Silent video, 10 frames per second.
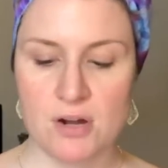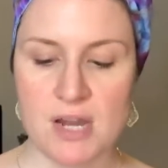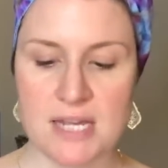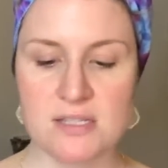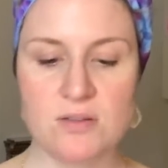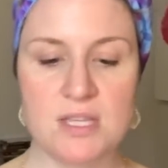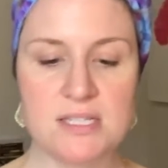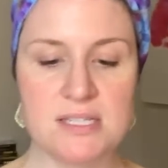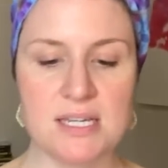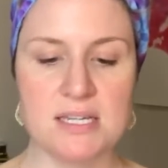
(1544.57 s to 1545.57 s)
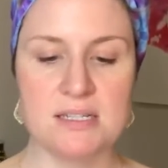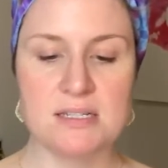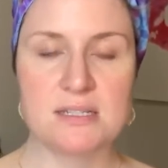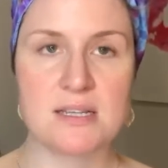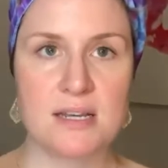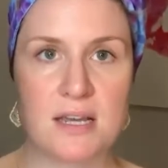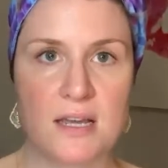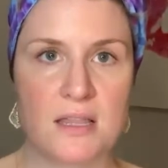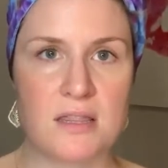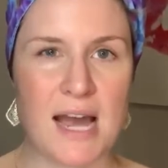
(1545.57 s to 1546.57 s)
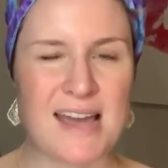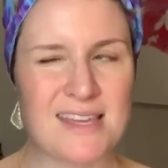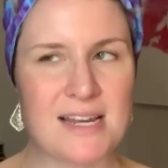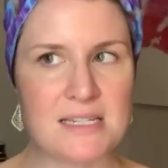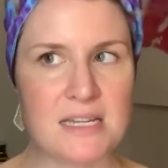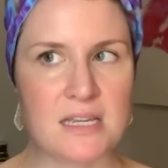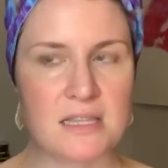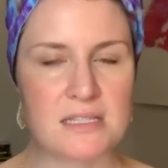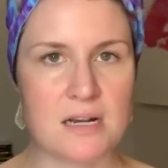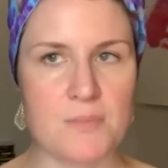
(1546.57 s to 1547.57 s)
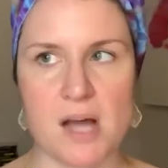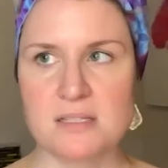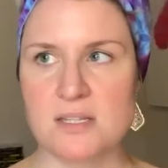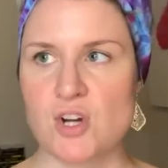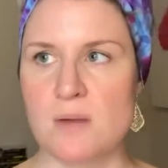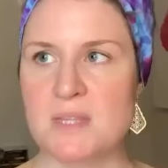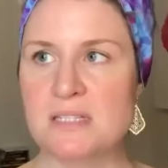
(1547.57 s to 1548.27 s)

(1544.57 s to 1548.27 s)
Okay, so this is, I think I did get this in a BoxyCharm.